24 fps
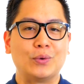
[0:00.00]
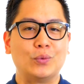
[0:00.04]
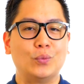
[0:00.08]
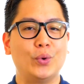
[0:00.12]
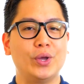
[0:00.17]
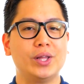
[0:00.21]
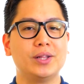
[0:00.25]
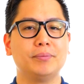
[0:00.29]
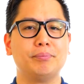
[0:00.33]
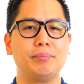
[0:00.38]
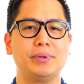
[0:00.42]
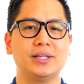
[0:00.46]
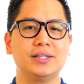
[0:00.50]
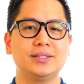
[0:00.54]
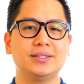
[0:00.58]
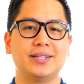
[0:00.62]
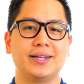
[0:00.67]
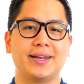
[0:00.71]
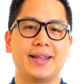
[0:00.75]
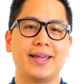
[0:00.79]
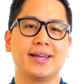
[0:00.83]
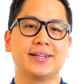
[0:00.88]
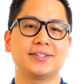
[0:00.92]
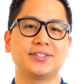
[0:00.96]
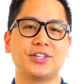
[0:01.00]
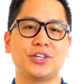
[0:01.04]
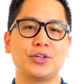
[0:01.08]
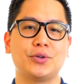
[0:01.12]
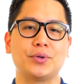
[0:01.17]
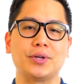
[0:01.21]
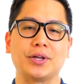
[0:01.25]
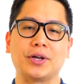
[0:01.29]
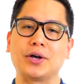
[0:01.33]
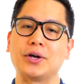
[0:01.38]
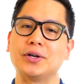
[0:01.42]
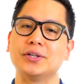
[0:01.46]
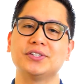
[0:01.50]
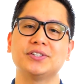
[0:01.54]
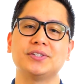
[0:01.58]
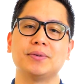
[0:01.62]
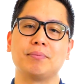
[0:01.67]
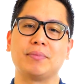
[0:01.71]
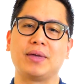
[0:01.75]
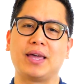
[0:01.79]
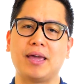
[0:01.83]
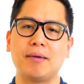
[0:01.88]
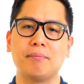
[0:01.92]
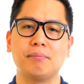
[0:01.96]
We'll build and execute a
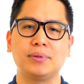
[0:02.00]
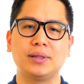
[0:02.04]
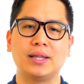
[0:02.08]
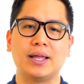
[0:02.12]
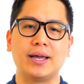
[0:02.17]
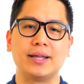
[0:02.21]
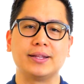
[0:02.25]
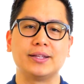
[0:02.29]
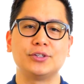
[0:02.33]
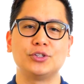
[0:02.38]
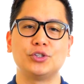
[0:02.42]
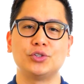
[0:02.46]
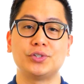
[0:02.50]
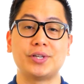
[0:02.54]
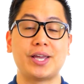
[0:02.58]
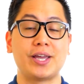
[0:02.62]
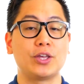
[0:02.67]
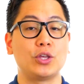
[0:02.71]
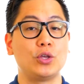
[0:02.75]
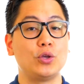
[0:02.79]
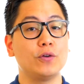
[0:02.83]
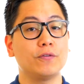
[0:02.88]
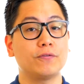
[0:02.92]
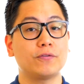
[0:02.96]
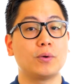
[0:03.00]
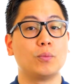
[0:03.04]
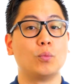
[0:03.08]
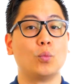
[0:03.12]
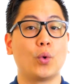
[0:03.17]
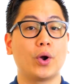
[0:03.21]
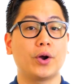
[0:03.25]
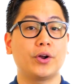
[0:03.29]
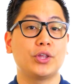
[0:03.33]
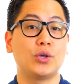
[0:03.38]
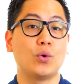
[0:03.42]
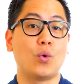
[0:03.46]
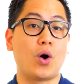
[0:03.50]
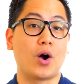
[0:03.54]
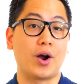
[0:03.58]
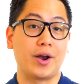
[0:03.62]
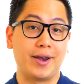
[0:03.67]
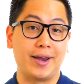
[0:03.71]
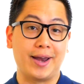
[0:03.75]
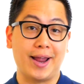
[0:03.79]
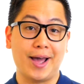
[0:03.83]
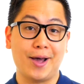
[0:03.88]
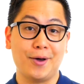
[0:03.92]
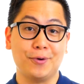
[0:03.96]
custom game plan to take you from where you are
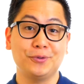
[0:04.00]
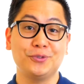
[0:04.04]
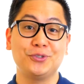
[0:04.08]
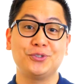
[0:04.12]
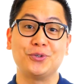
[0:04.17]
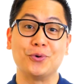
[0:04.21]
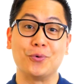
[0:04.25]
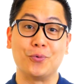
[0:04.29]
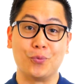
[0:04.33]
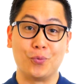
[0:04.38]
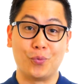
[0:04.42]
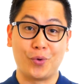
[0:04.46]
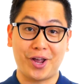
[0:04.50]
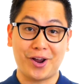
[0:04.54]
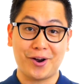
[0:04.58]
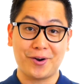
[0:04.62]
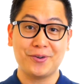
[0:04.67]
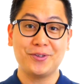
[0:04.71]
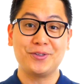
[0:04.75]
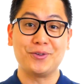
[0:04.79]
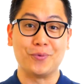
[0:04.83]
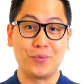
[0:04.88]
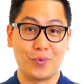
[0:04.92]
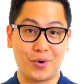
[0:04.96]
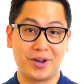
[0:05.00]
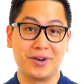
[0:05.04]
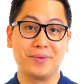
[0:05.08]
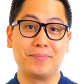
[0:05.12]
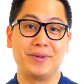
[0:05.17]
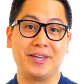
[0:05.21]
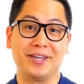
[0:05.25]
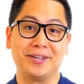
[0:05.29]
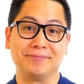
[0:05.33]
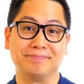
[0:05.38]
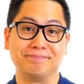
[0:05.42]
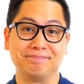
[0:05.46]
now to where you want to be.